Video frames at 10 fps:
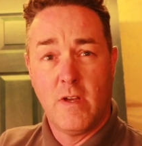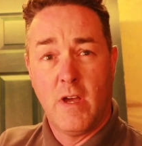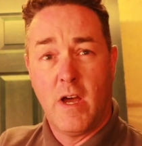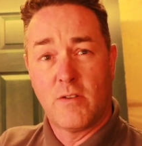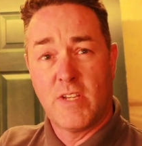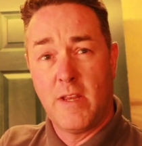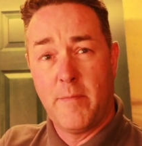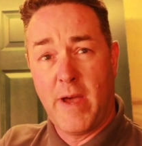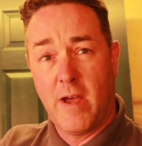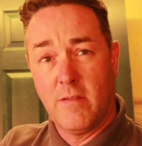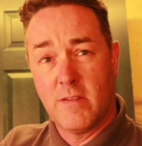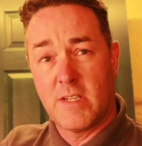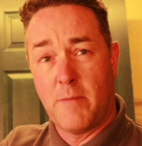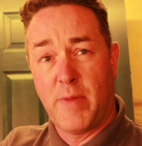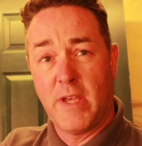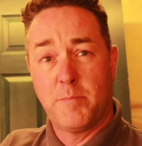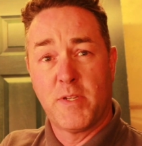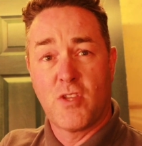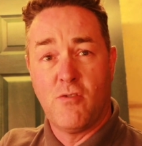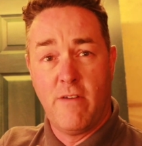I'll tell you about sandpapers
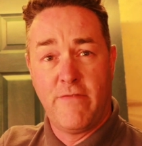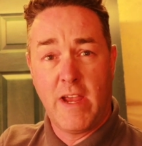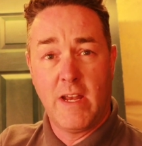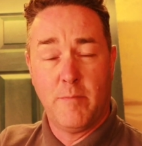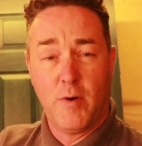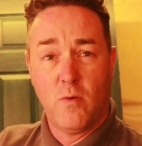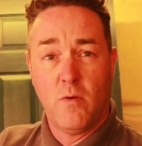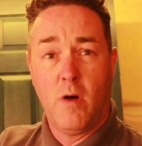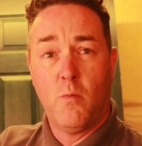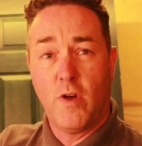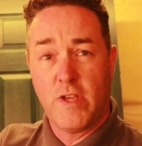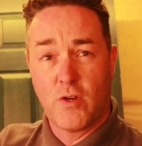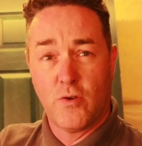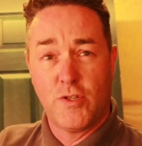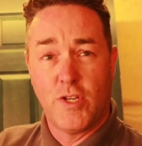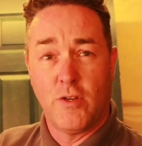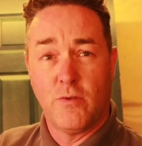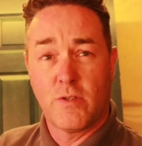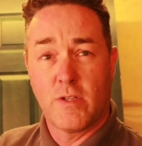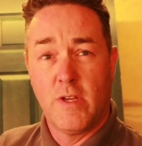that are available and what you could
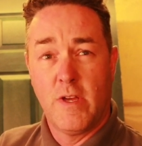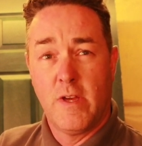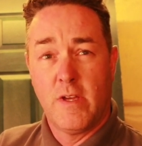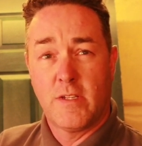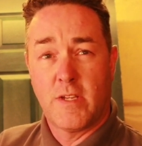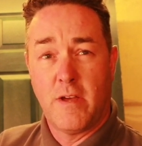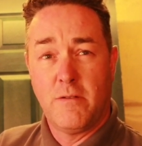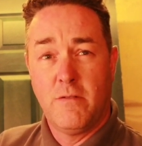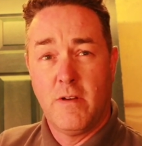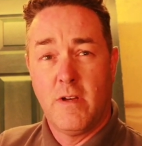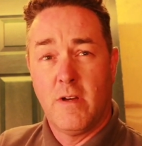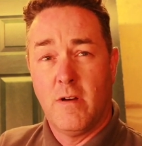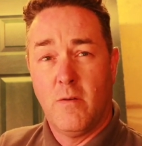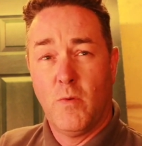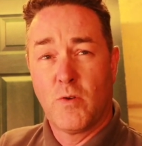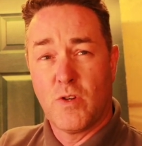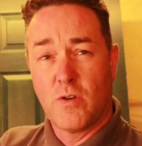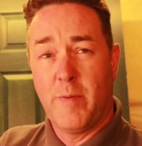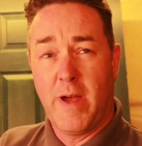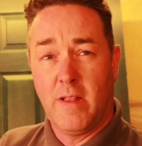use. So we'll
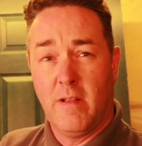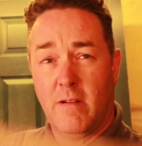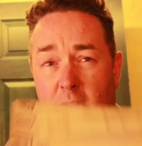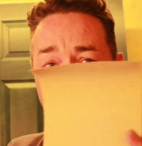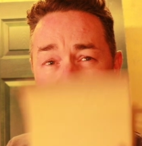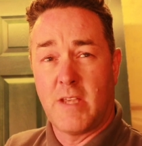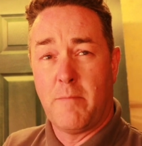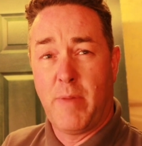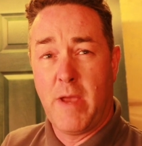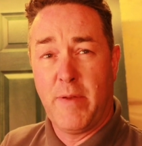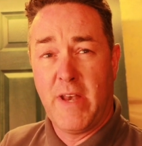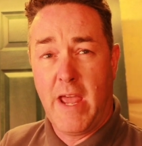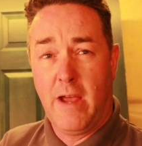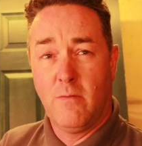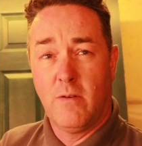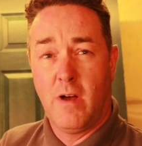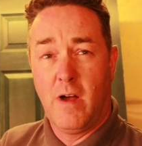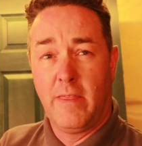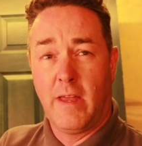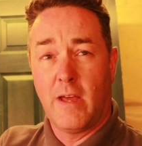talk about the sandpaper now,
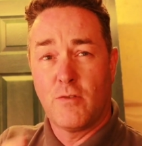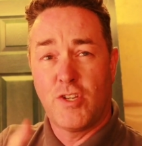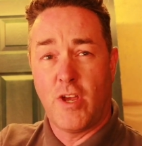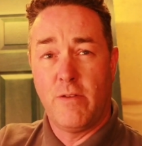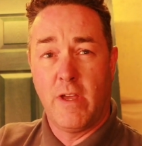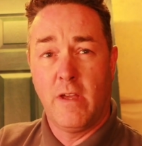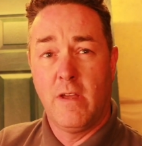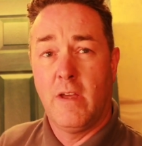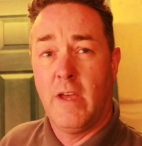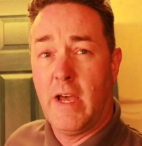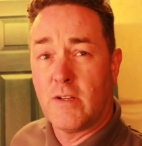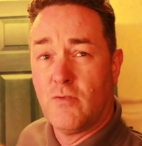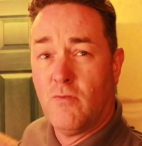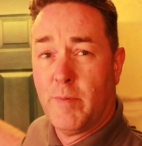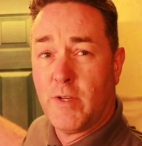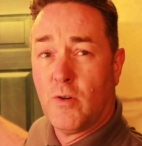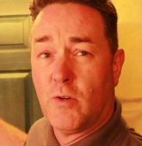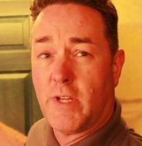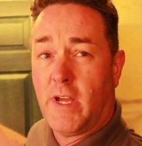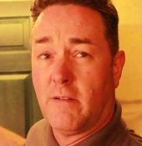and then I'll show you how to rub a door
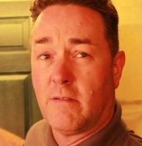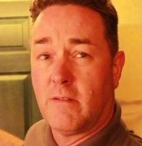down,